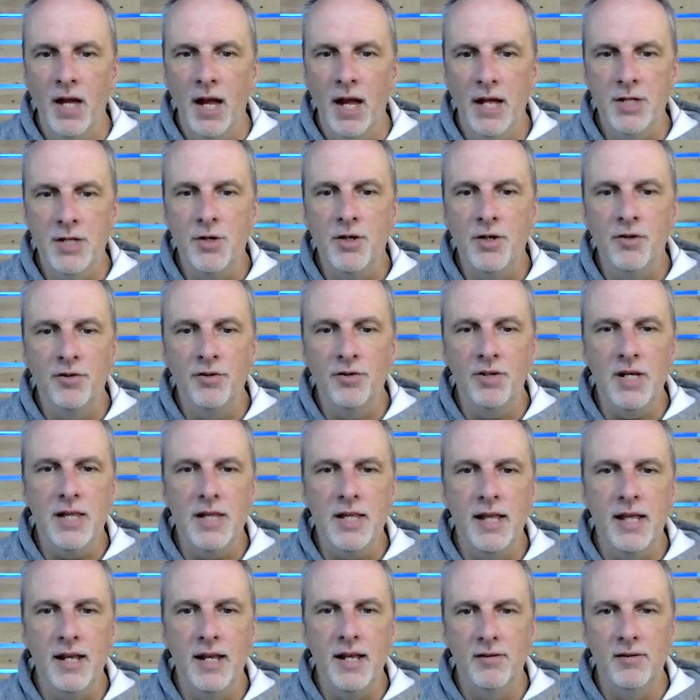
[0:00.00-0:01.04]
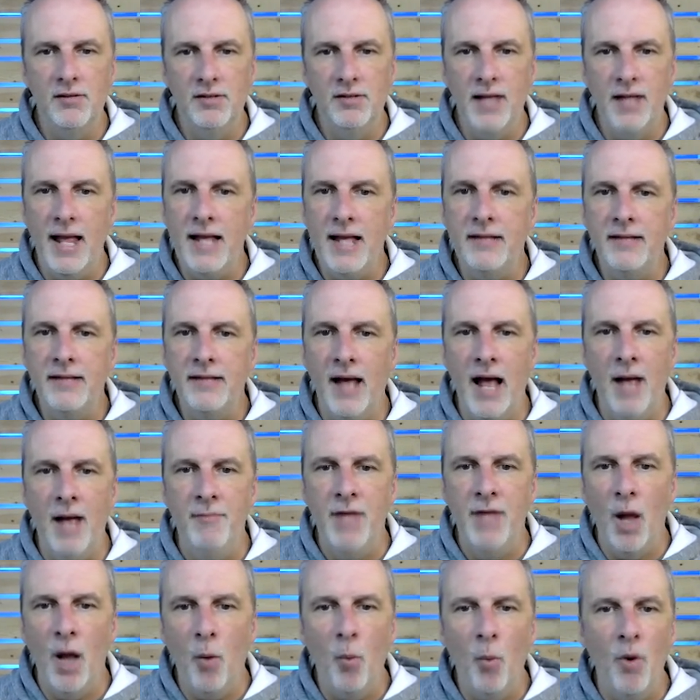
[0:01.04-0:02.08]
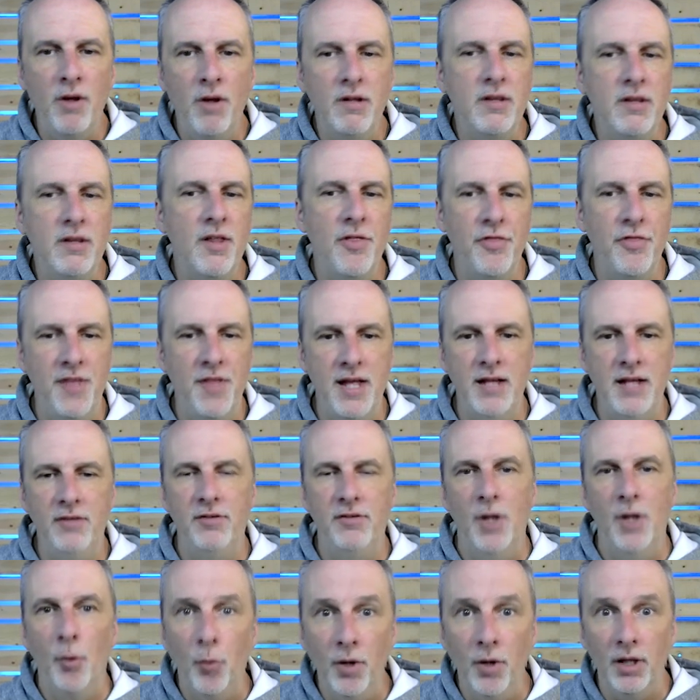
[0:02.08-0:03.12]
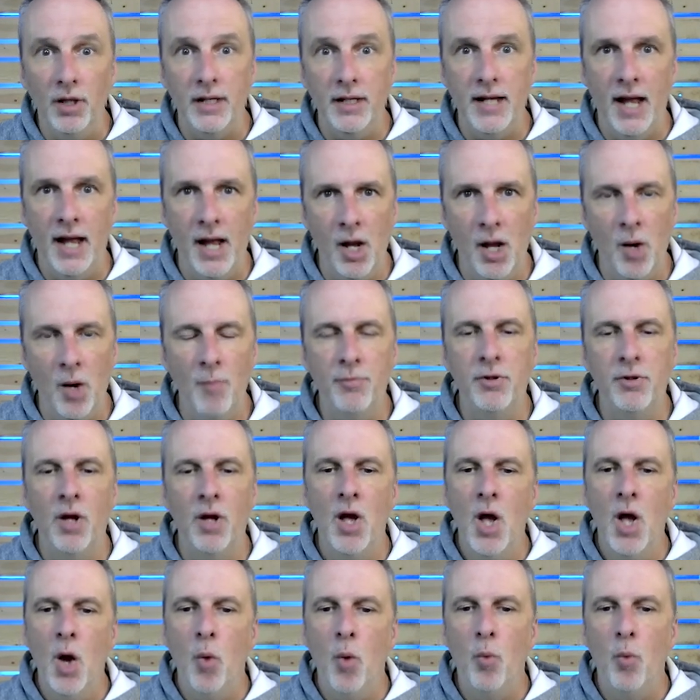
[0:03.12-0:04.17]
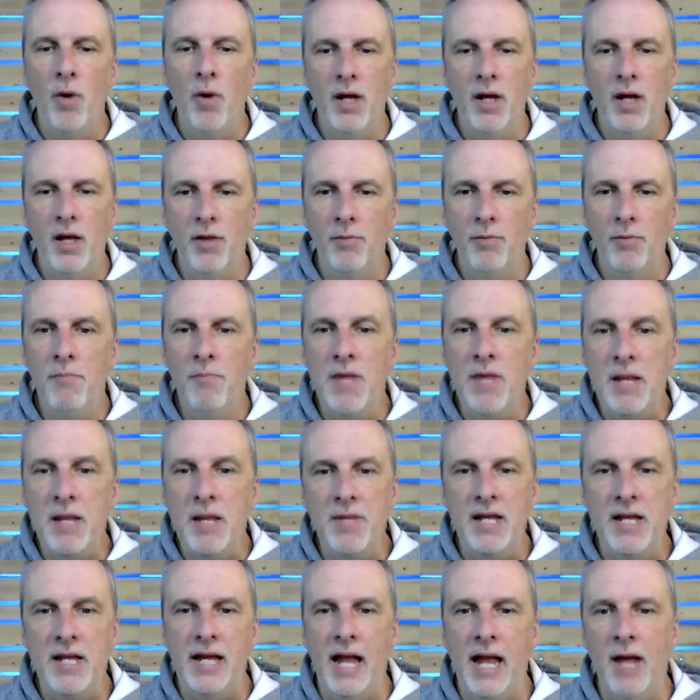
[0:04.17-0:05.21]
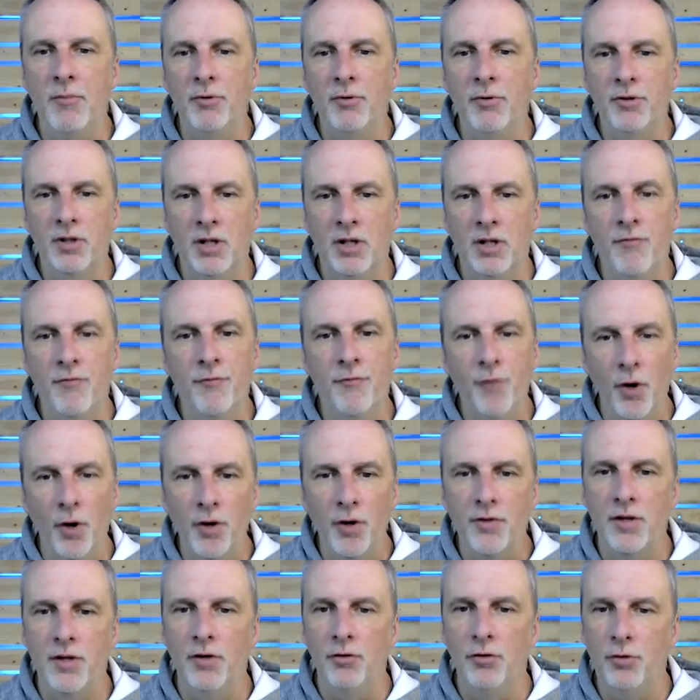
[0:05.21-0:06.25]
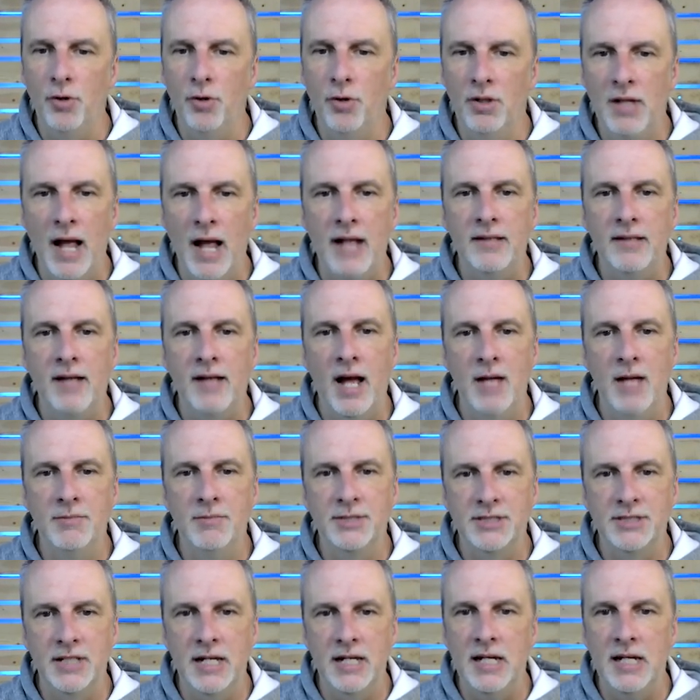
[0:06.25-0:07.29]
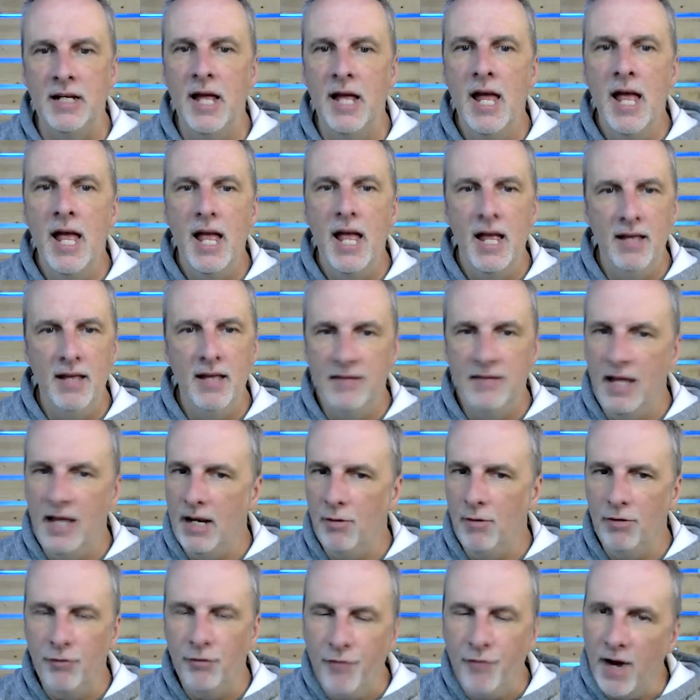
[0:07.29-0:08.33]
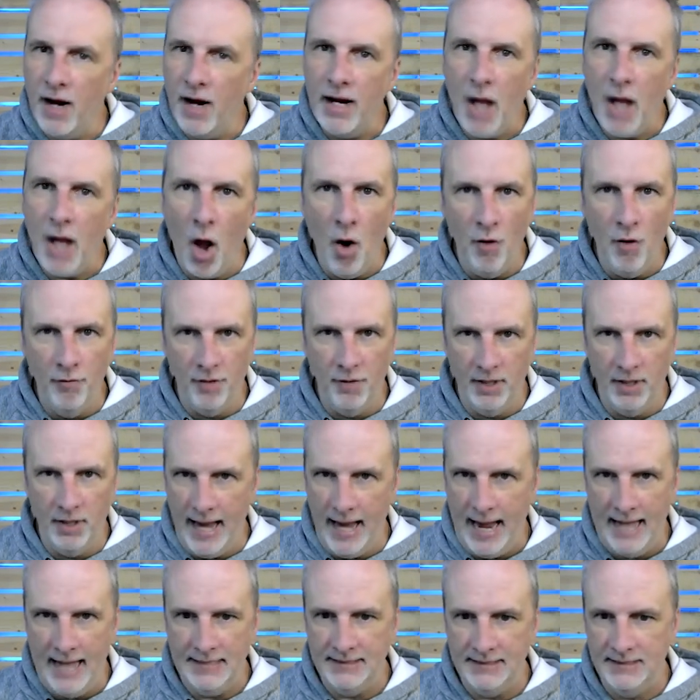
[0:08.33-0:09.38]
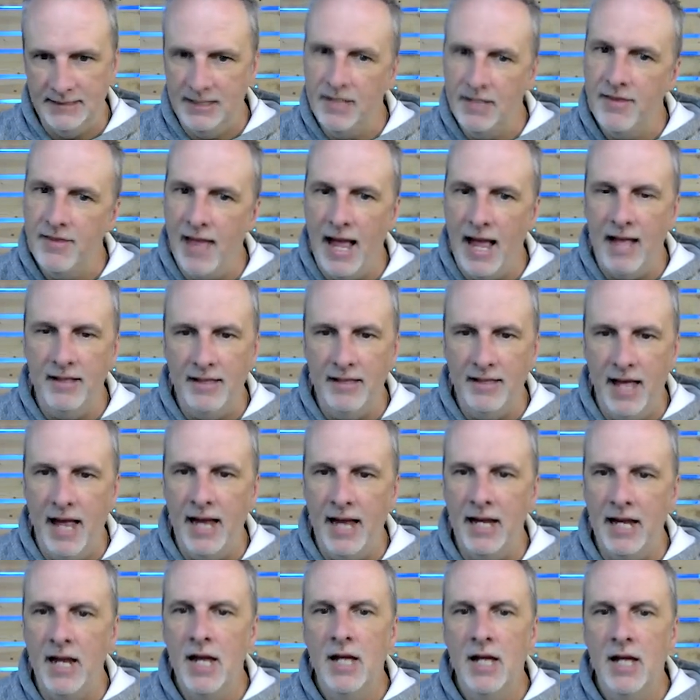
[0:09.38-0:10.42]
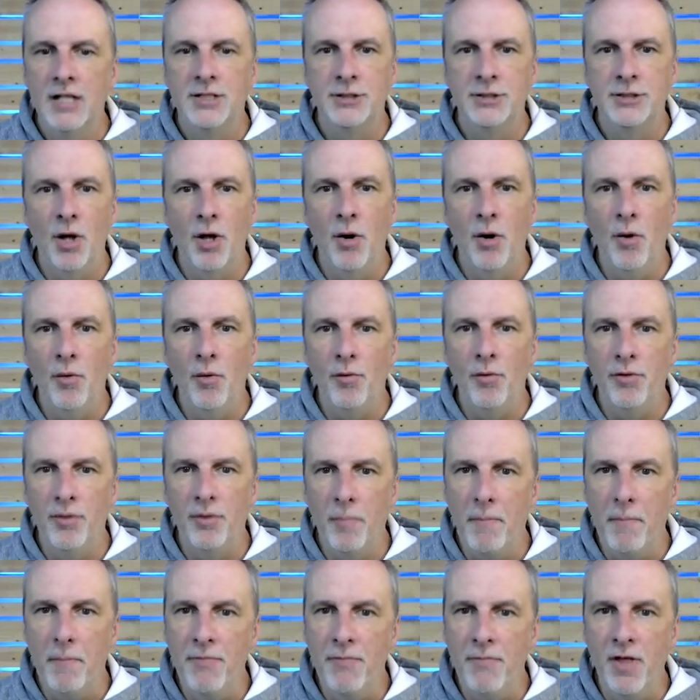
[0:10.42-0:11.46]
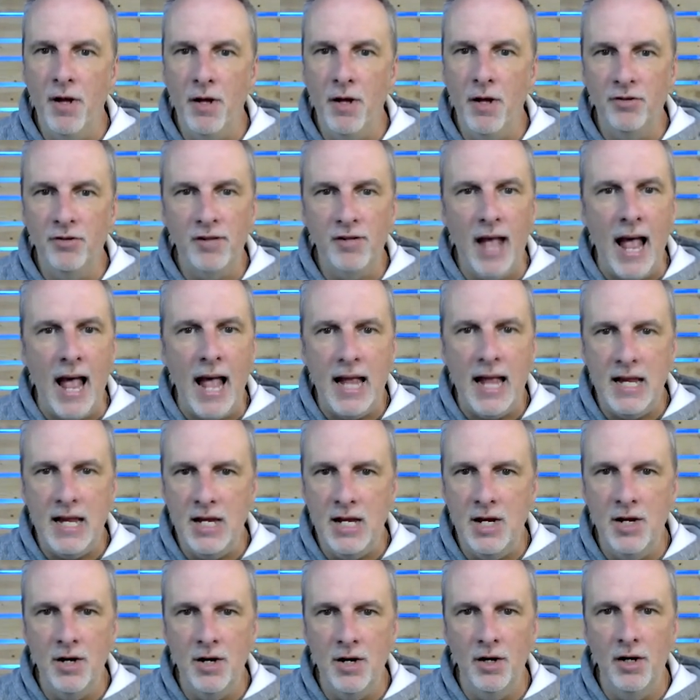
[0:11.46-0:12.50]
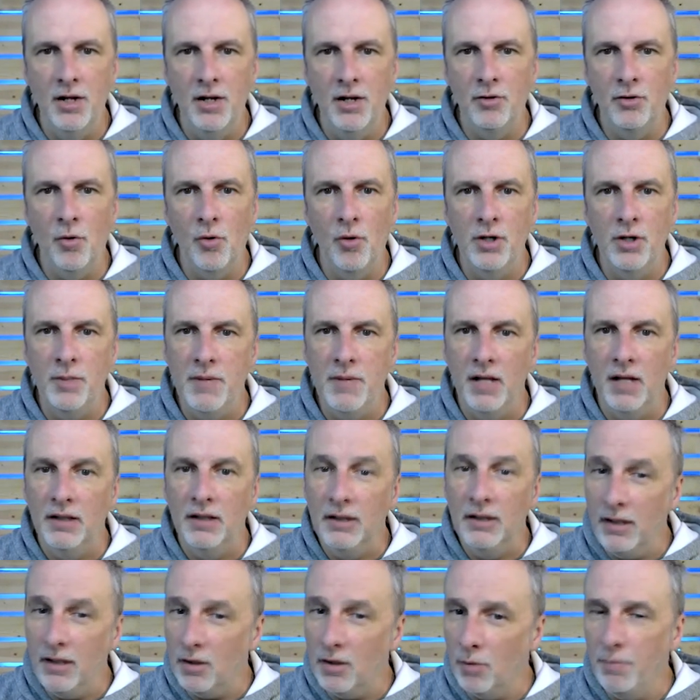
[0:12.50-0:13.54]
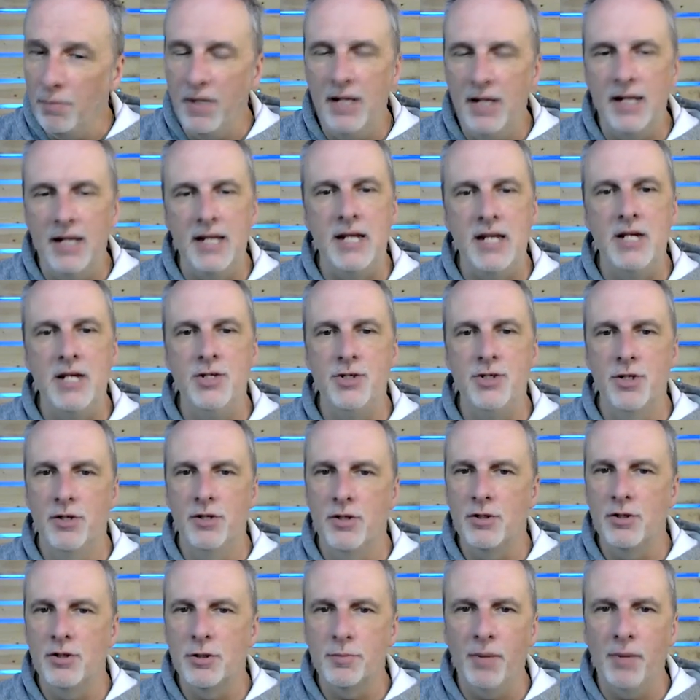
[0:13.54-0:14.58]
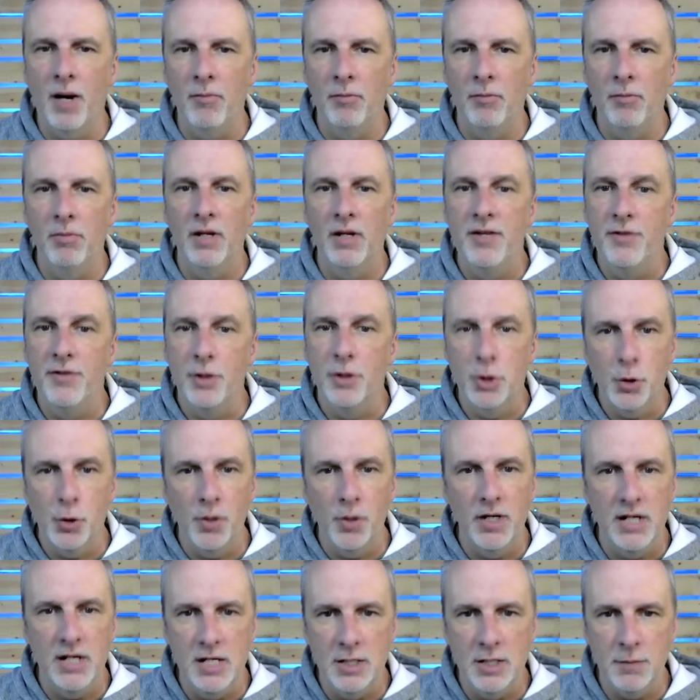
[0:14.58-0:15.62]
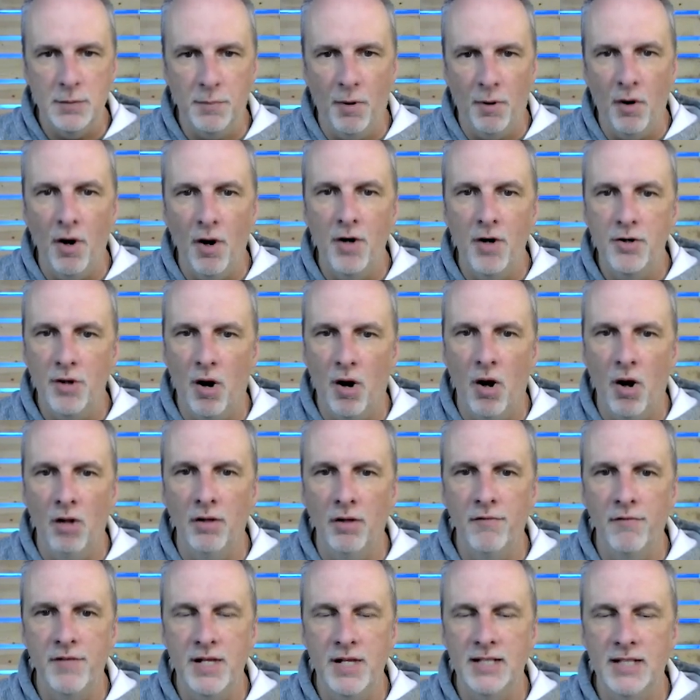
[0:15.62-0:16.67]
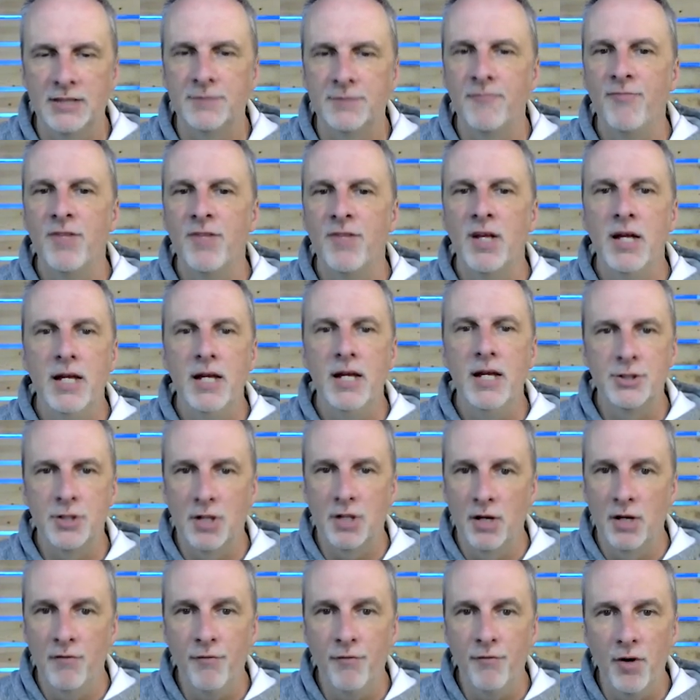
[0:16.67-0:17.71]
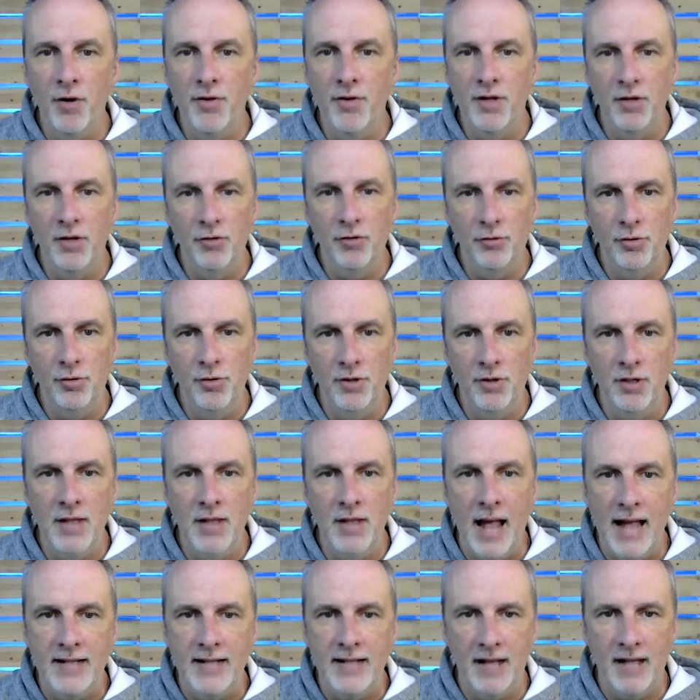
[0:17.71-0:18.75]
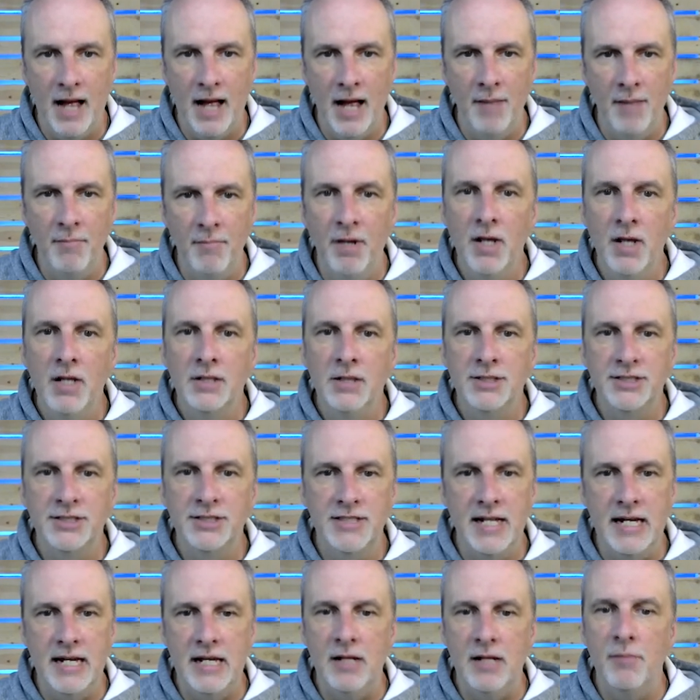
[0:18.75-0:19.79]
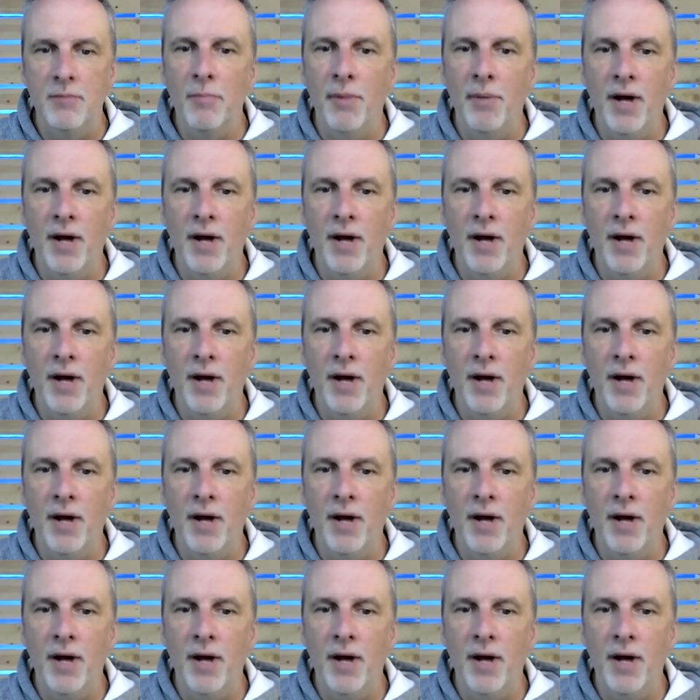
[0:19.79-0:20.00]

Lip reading: And you can see that it's daytime. Now, one of the things that really helped with me being able to convert this to a nighttime scene is that it was very overcast that day. So the sky here is going to be a little bit easier. This is probably the trickiest part to all of this, is to convert this to the nighttime scene.